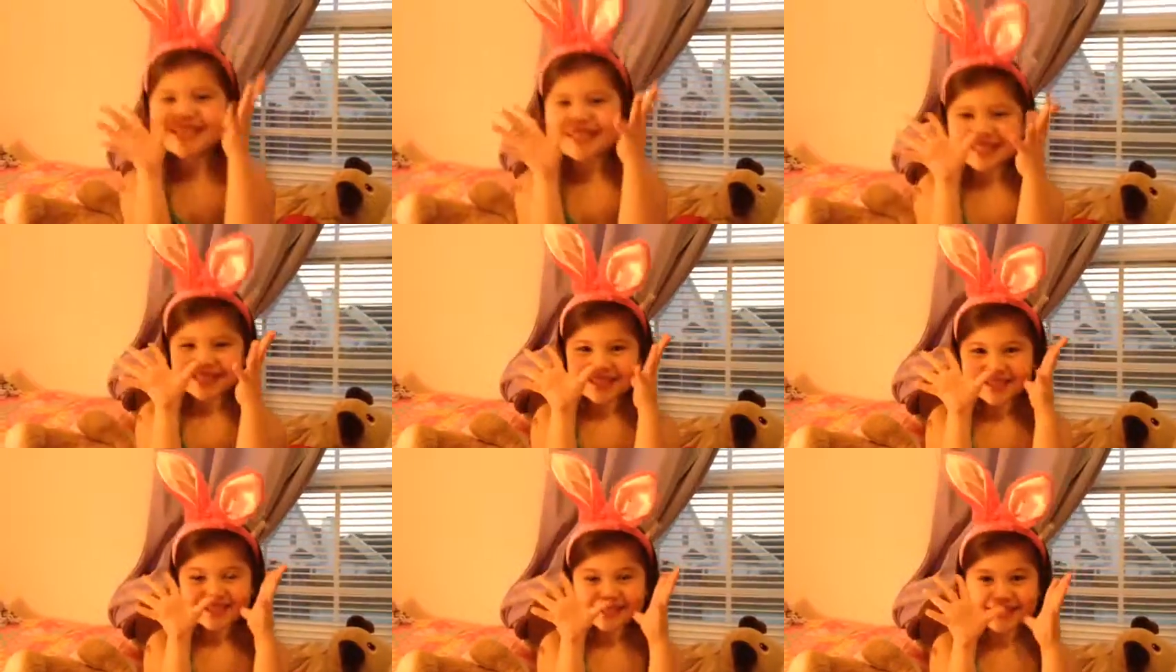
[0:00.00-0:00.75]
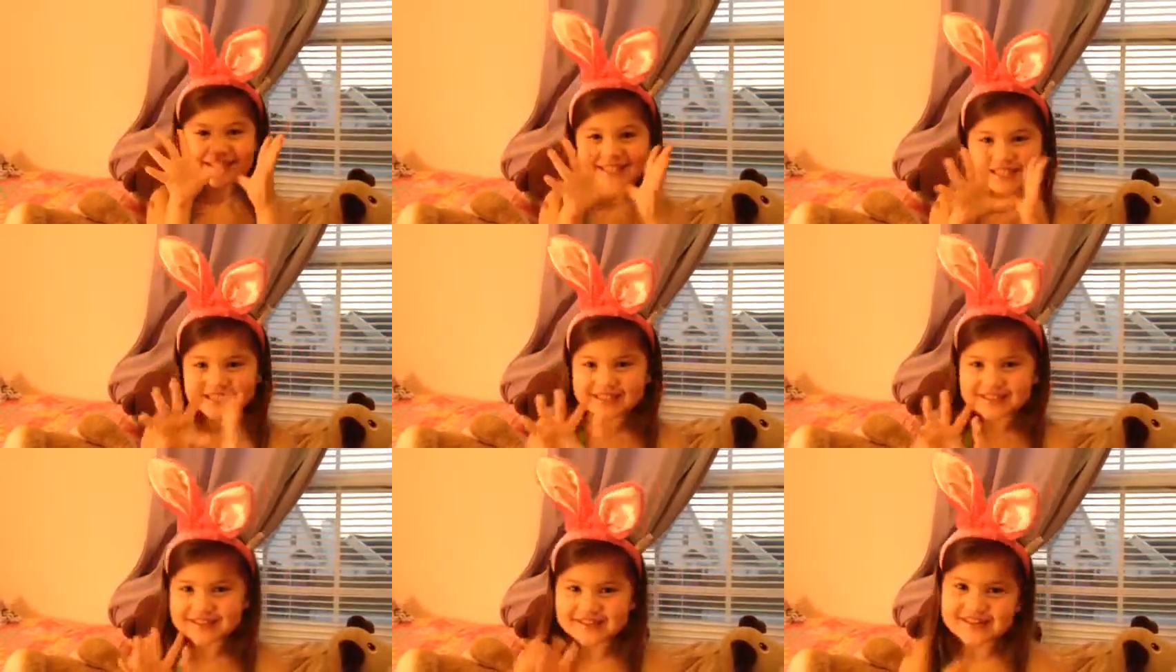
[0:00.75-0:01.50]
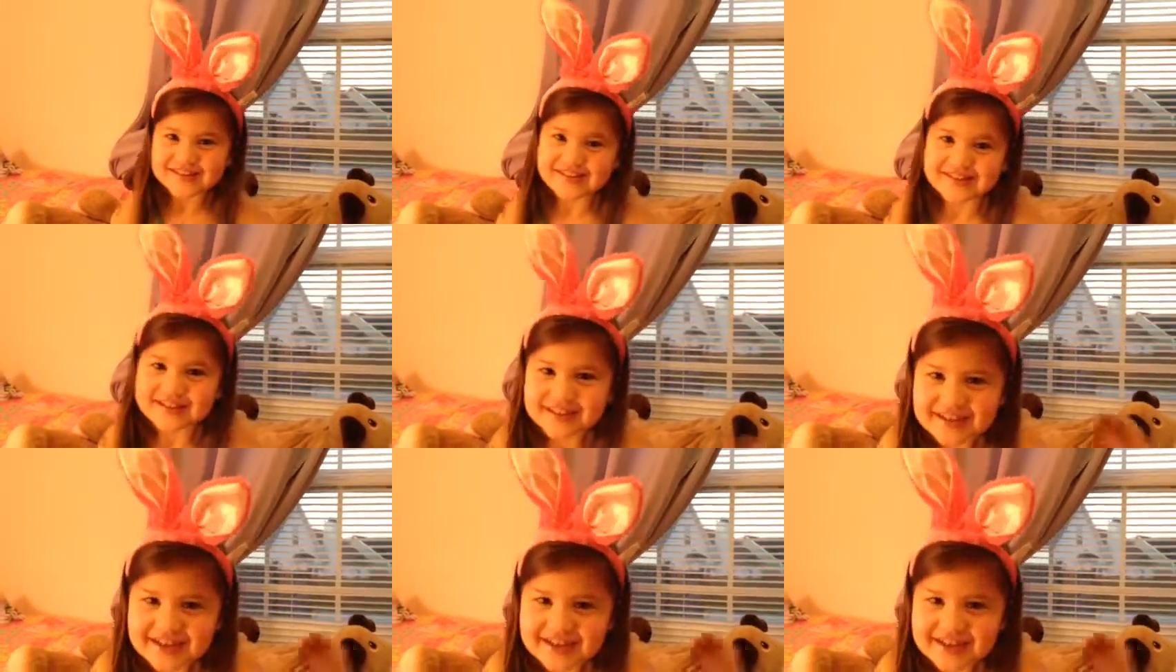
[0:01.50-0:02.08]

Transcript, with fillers: I'm in a glass case of emotion.